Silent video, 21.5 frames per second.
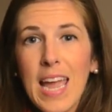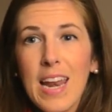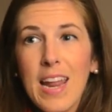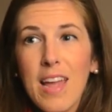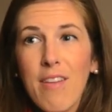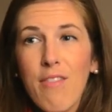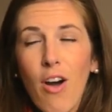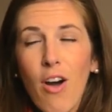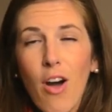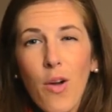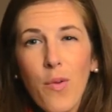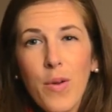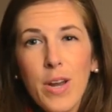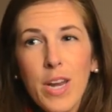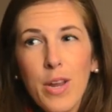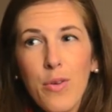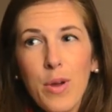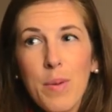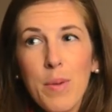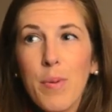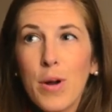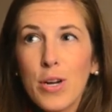And I've already
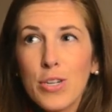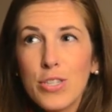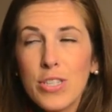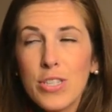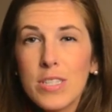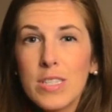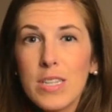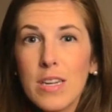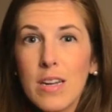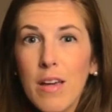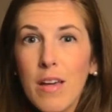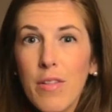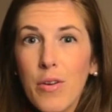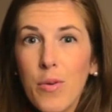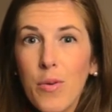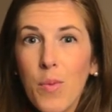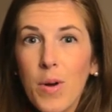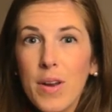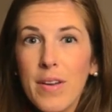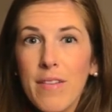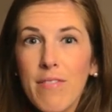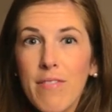repurchased another
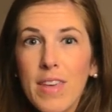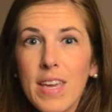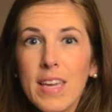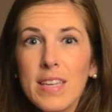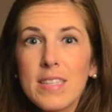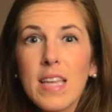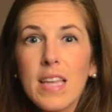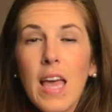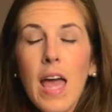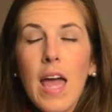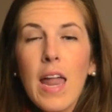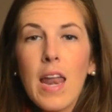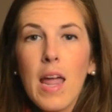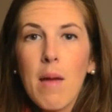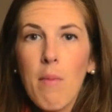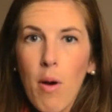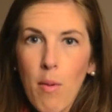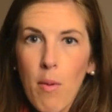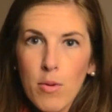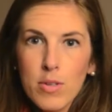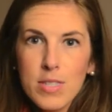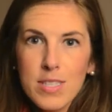one of these, and I'm
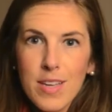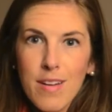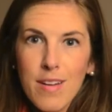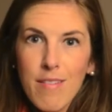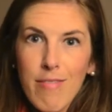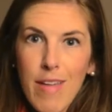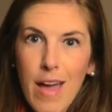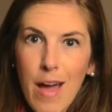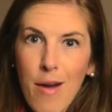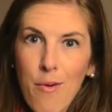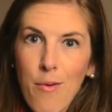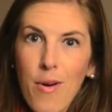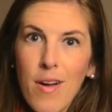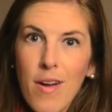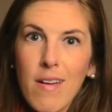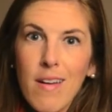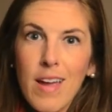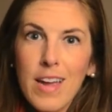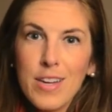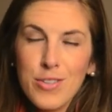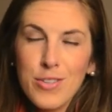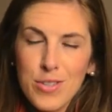almost out of that one.
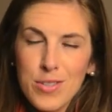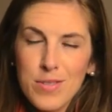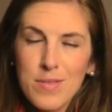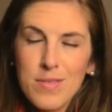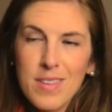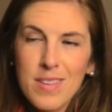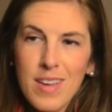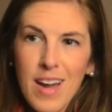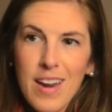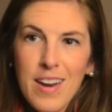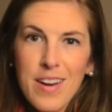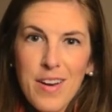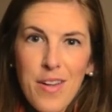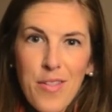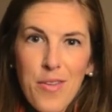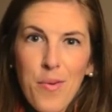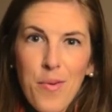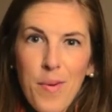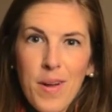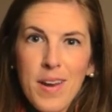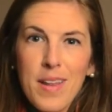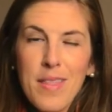I just got
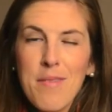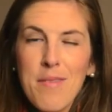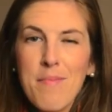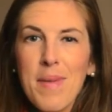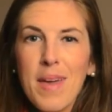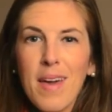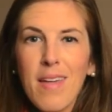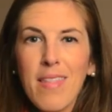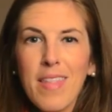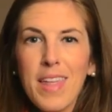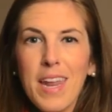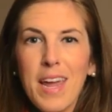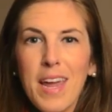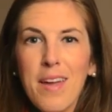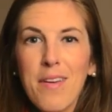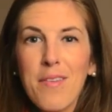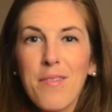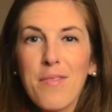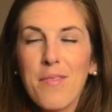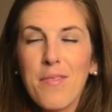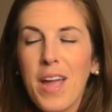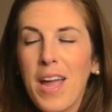another one in the mail that I
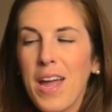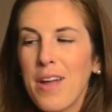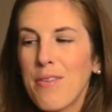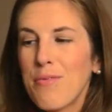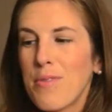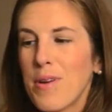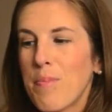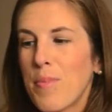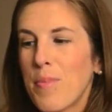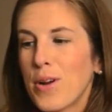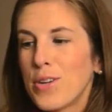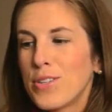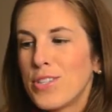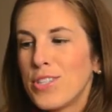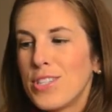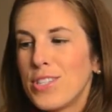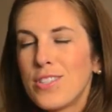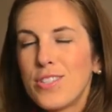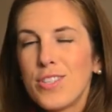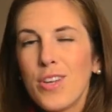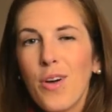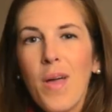had
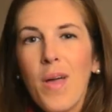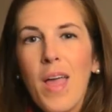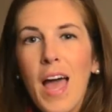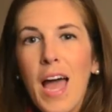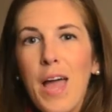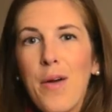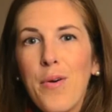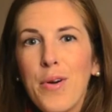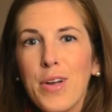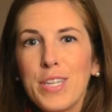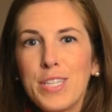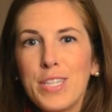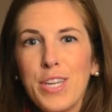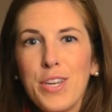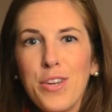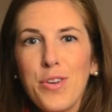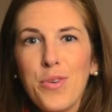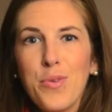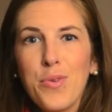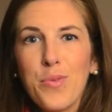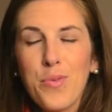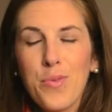repurchased. So I will
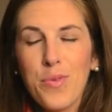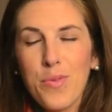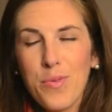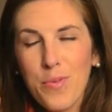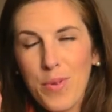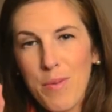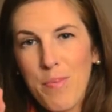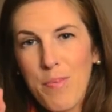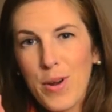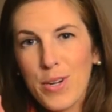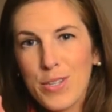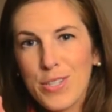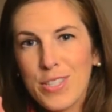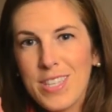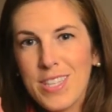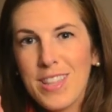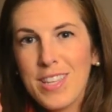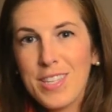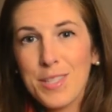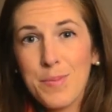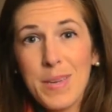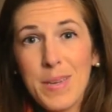continue
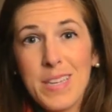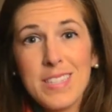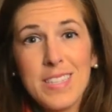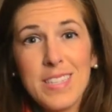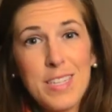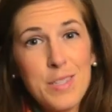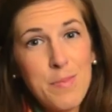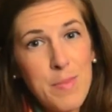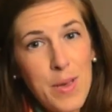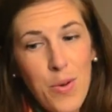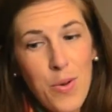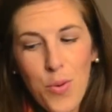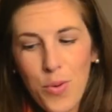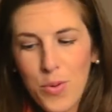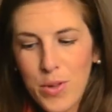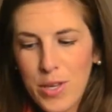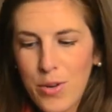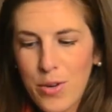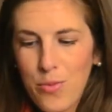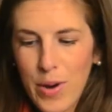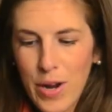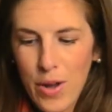repurchasing this because it is my
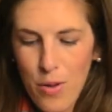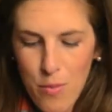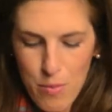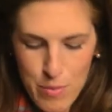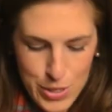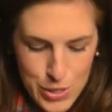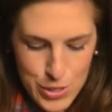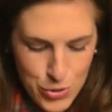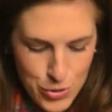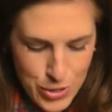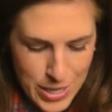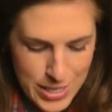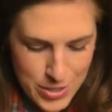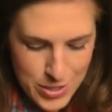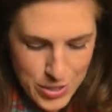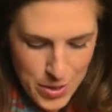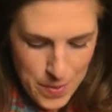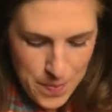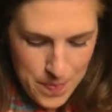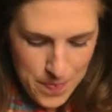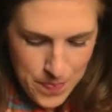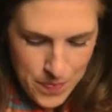holy grail moisturizer.